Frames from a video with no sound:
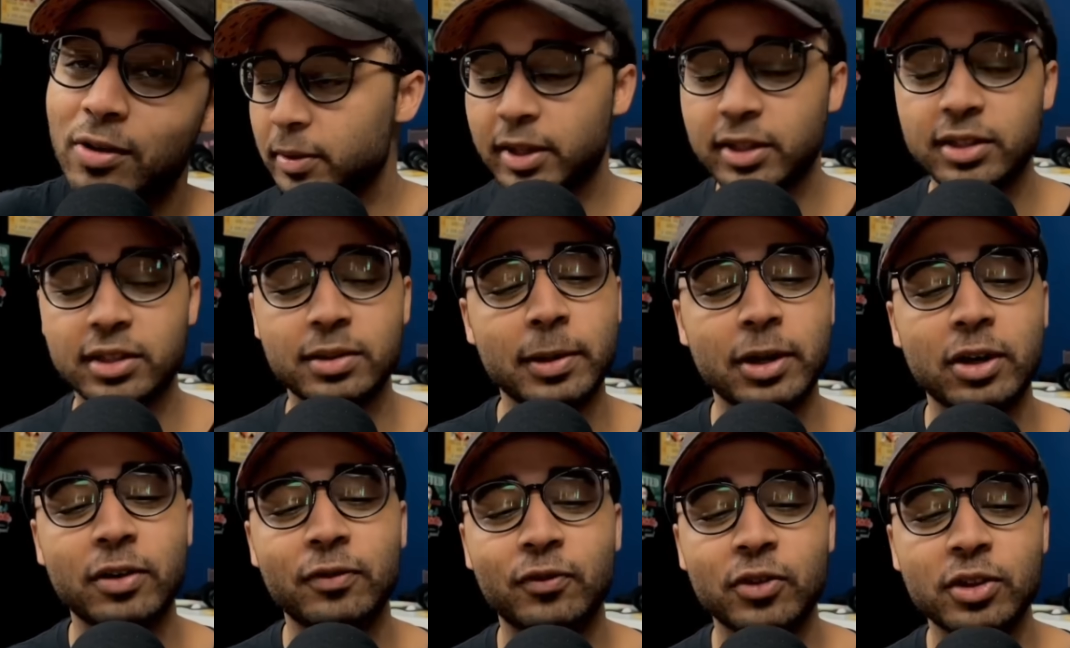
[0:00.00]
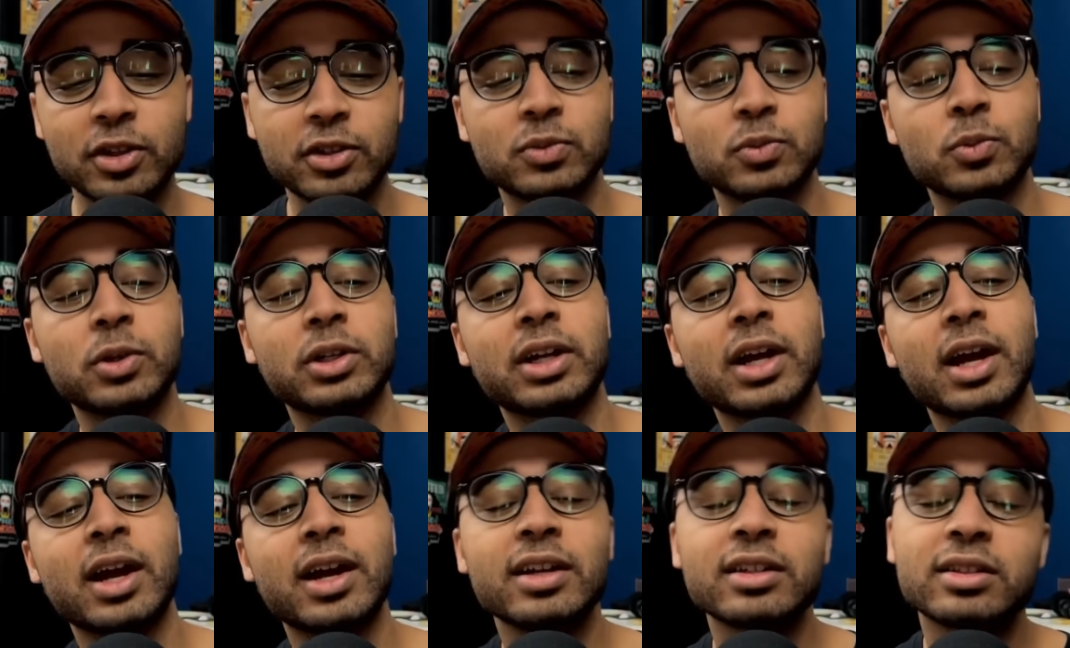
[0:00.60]
That's about it for this one,
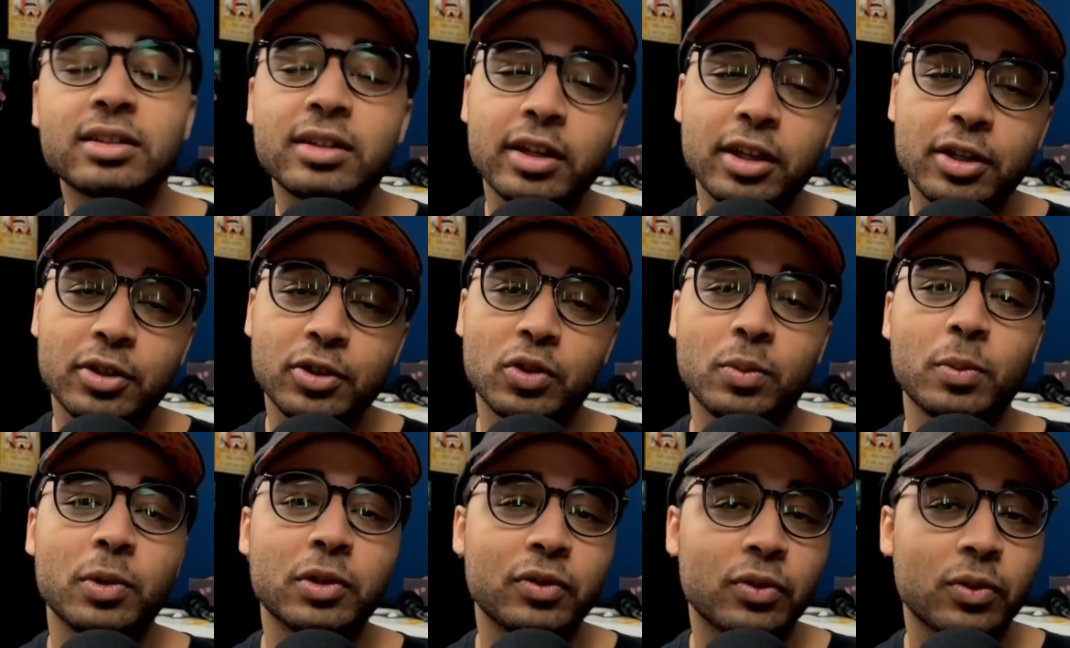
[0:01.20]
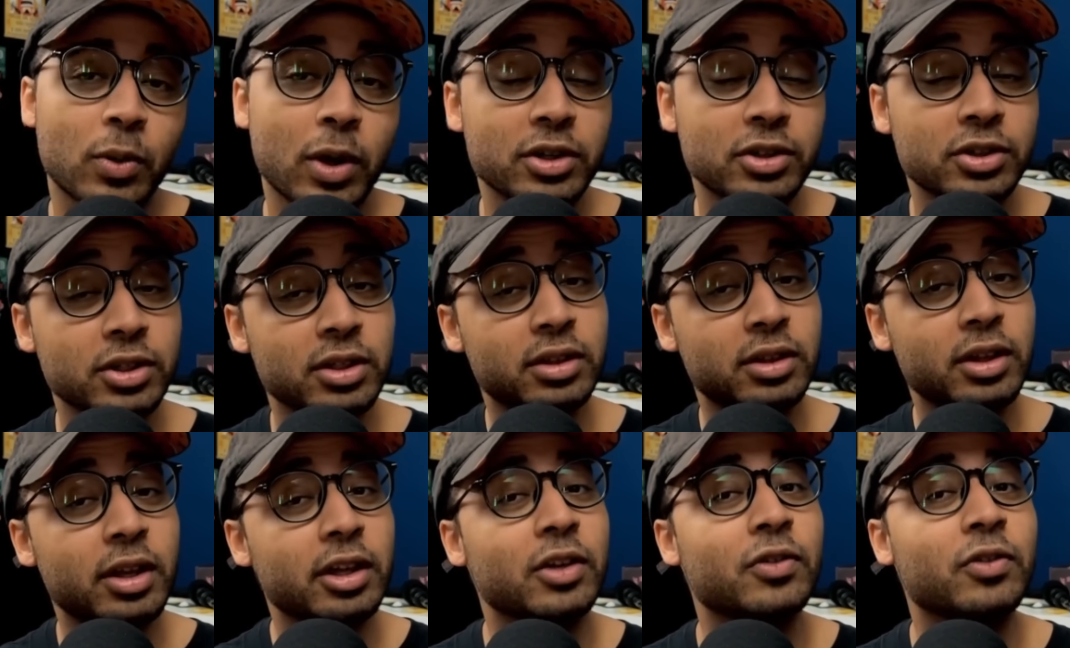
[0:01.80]
guys. Thank you so much for watching.
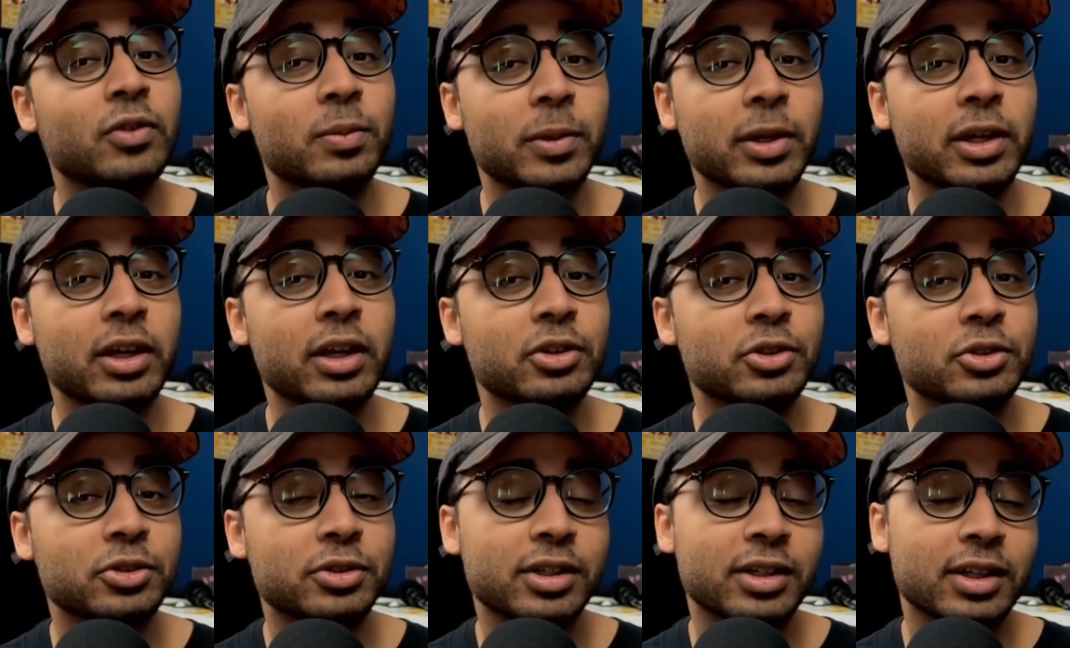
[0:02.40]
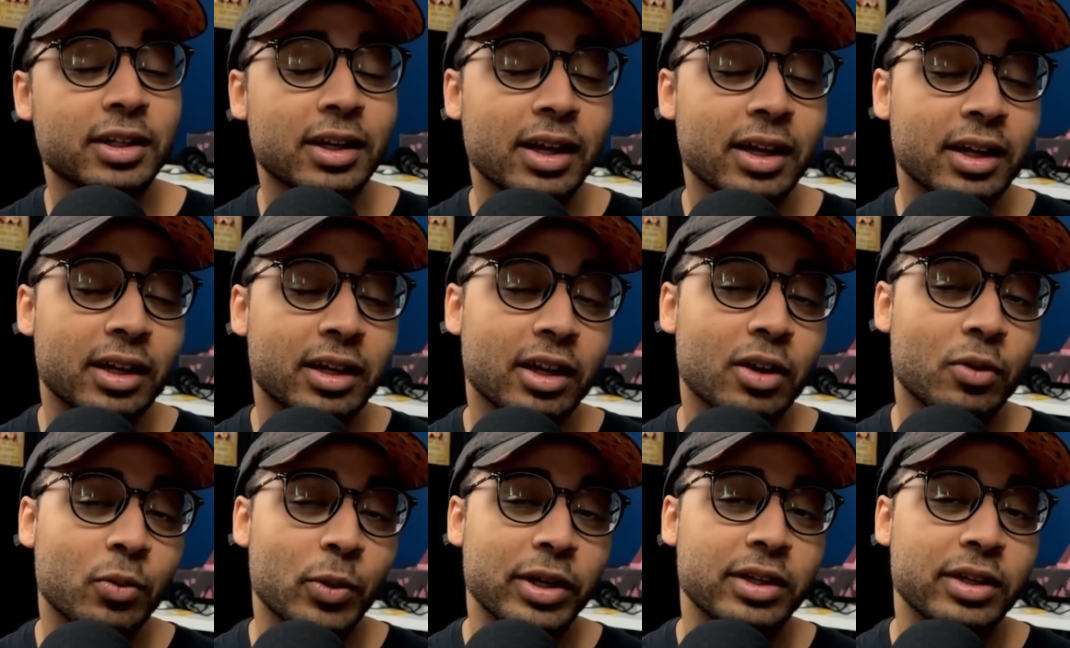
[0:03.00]
Thank you for being interested, and I
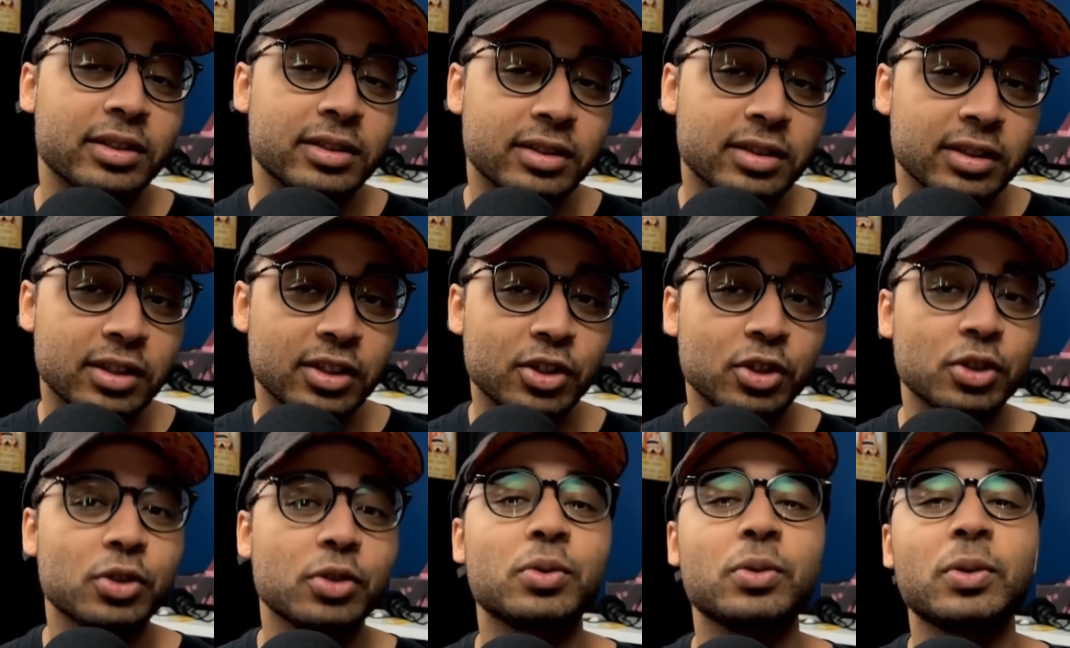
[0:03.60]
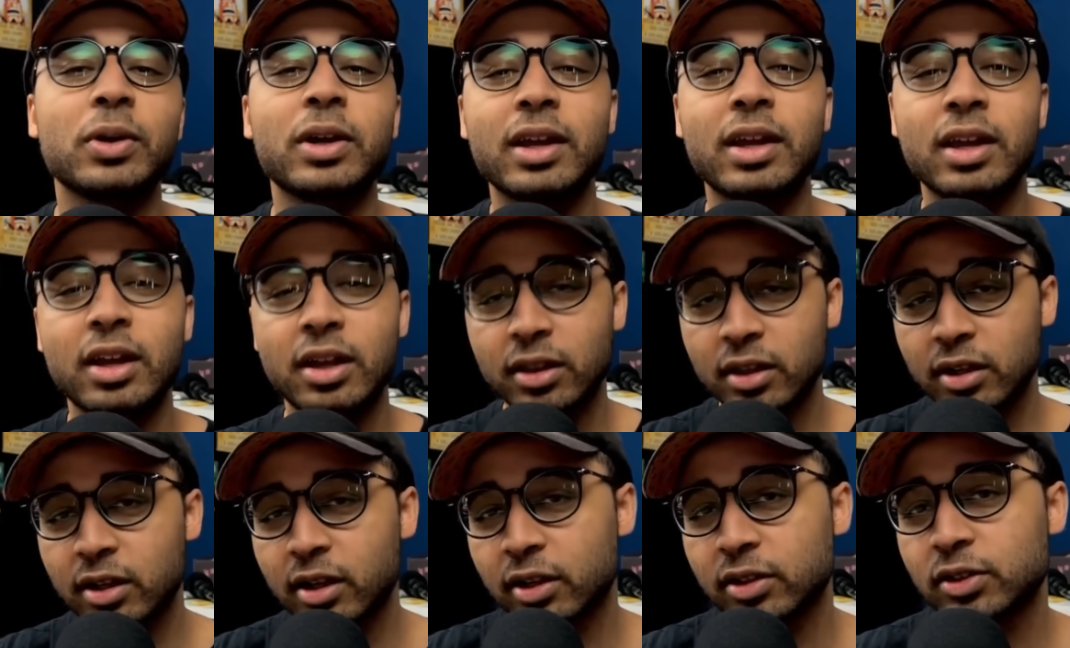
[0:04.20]
cannot wait to see you in
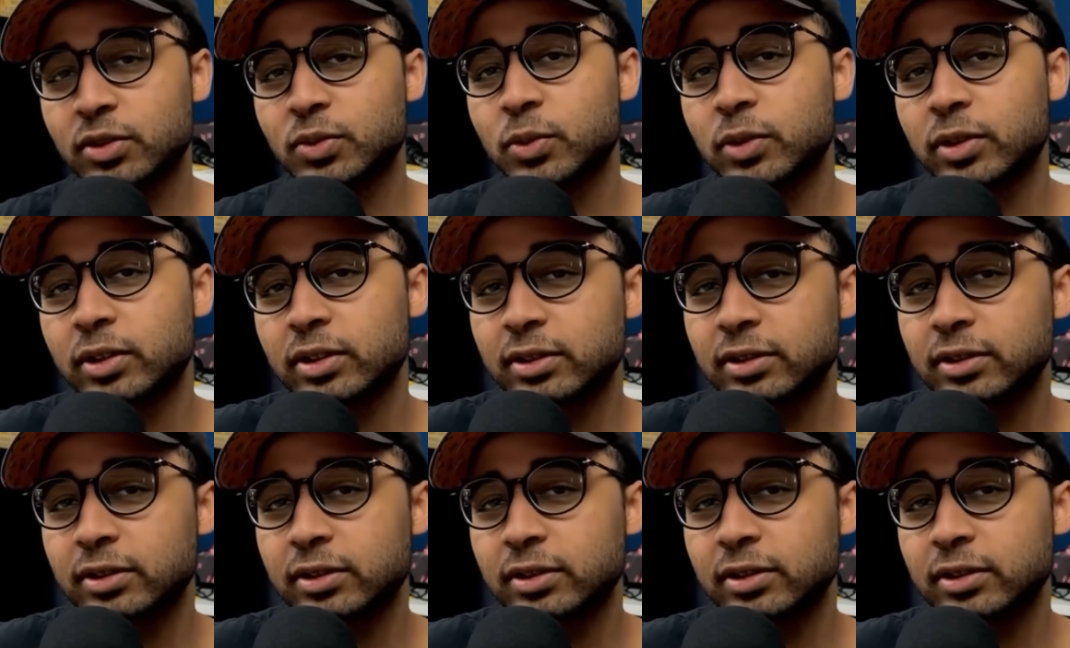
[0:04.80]
the next one.